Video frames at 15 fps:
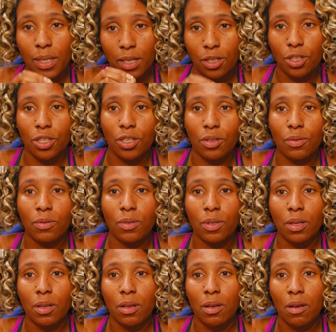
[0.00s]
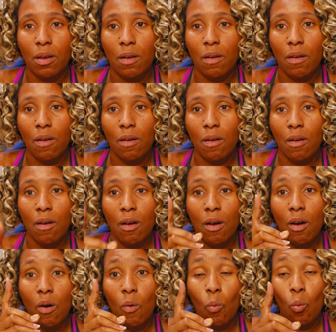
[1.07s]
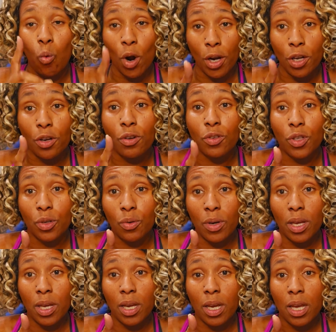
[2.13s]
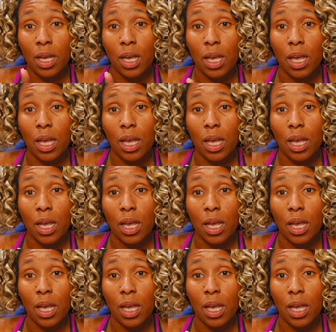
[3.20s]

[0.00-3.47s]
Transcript: issues, what you're doing,